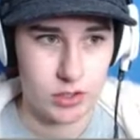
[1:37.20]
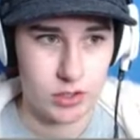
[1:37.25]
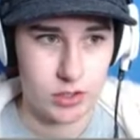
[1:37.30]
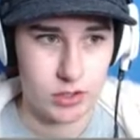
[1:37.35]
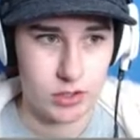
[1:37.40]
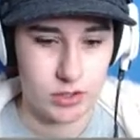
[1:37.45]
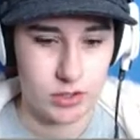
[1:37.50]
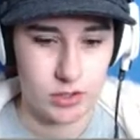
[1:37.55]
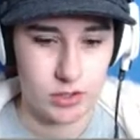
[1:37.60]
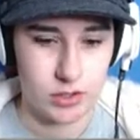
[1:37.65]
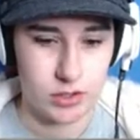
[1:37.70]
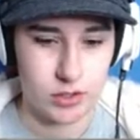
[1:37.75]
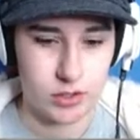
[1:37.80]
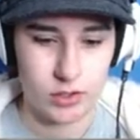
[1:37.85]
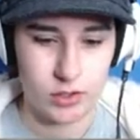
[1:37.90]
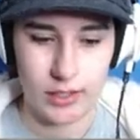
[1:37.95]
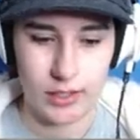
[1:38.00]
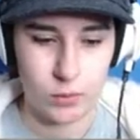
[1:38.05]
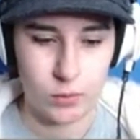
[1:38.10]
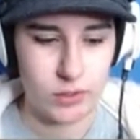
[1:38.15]
Okay, what's
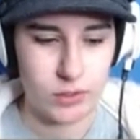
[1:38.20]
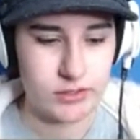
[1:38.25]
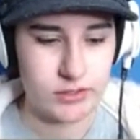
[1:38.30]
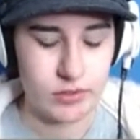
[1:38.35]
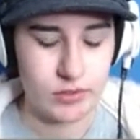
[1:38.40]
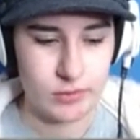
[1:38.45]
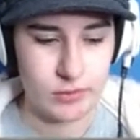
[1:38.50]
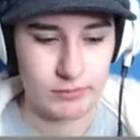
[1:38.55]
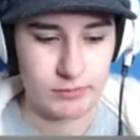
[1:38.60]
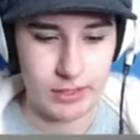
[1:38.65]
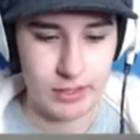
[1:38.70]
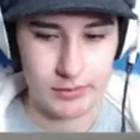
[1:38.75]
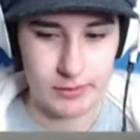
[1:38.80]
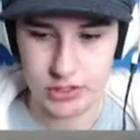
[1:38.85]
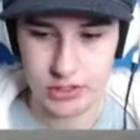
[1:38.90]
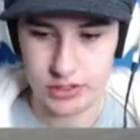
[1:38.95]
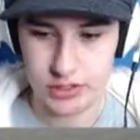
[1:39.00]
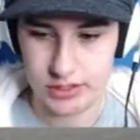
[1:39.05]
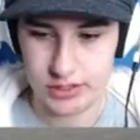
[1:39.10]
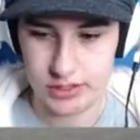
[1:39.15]
wrong with mom? Is she
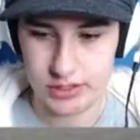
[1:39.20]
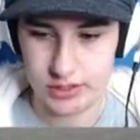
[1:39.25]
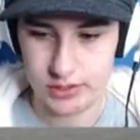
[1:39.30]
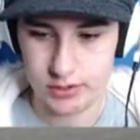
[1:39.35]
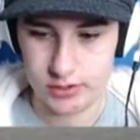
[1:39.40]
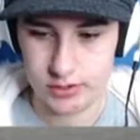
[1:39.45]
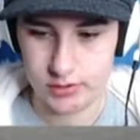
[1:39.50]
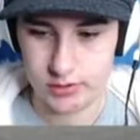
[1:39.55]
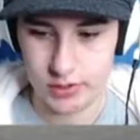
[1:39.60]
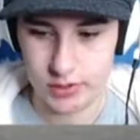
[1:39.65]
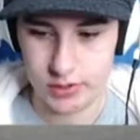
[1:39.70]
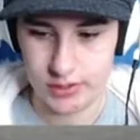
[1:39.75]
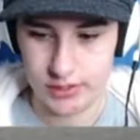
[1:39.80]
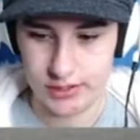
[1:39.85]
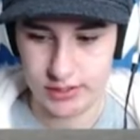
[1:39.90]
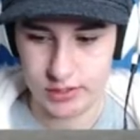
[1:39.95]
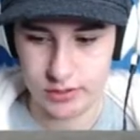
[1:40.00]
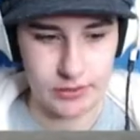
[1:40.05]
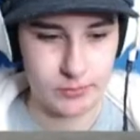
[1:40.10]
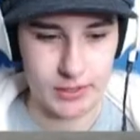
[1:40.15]
wanting to go to the bathroom? Yep.
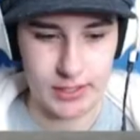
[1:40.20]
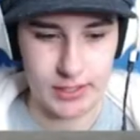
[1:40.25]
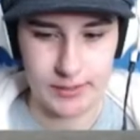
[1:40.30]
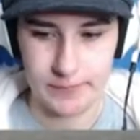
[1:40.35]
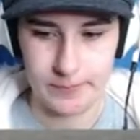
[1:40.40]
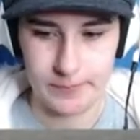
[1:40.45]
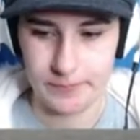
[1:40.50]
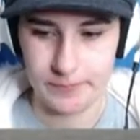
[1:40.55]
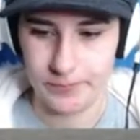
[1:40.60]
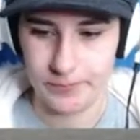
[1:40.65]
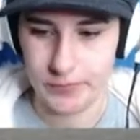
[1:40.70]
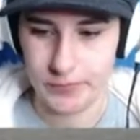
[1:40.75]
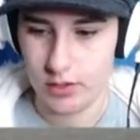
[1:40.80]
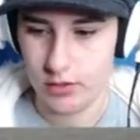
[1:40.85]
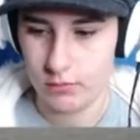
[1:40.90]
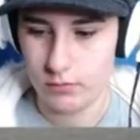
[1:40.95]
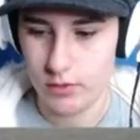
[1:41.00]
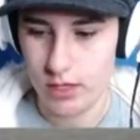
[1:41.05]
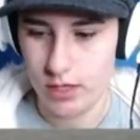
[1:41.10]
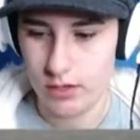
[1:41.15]
Well,
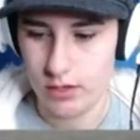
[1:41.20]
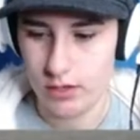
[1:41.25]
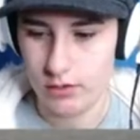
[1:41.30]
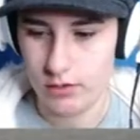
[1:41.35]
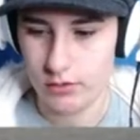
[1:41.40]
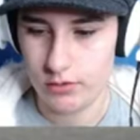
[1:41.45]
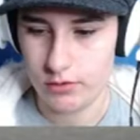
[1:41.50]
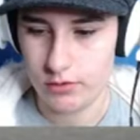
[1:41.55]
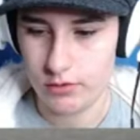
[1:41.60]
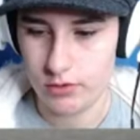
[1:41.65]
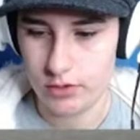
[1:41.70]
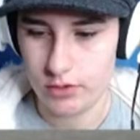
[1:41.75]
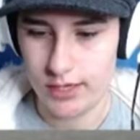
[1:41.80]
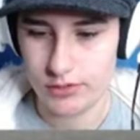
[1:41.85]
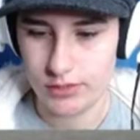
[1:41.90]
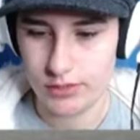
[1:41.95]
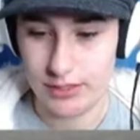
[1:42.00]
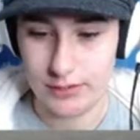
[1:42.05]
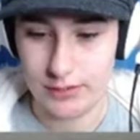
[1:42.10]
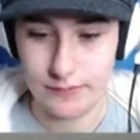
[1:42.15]
you know how to live your
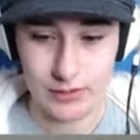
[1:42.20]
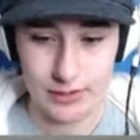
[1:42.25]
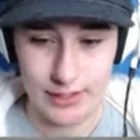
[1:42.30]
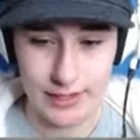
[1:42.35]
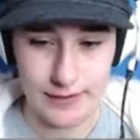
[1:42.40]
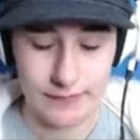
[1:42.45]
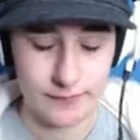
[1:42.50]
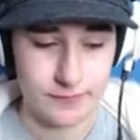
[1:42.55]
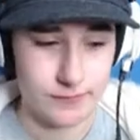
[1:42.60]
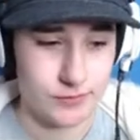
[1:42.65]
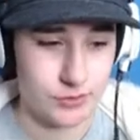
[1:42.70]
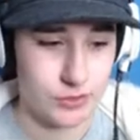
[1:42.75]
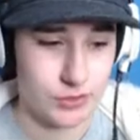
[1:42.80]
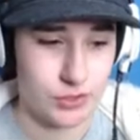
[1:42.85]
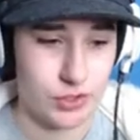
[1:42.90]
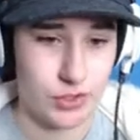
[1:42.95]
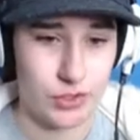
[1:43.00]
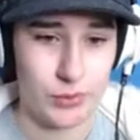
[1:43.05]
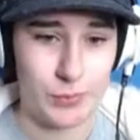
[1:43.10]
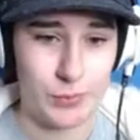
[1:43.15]
life, so please
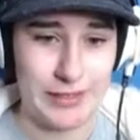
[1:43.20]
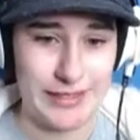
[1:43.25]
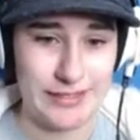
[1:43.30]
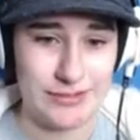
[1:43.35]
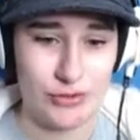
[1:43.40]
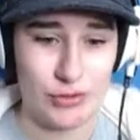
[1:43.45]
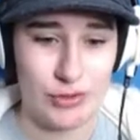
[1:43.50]
do that.